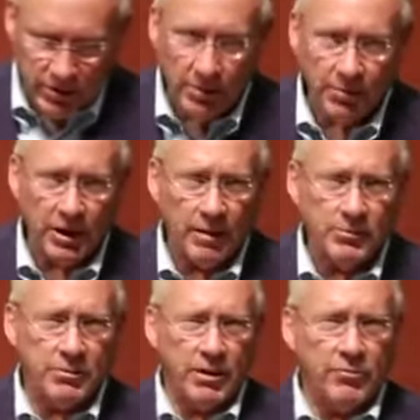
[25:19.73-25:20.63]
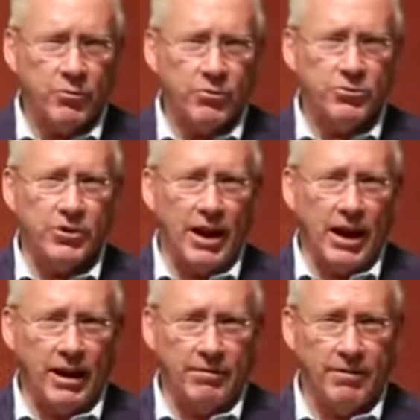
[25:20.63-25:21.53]
Summer comes around the 4th of
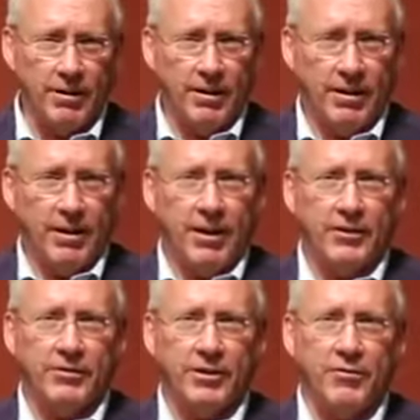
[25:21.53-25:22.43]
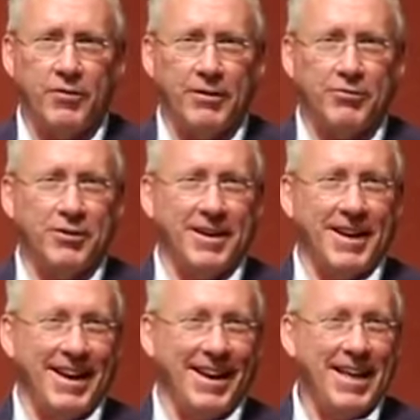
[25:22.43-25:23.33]
July and ends on the
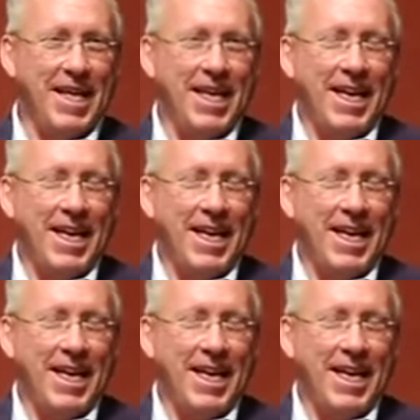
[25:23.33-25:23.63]
5th.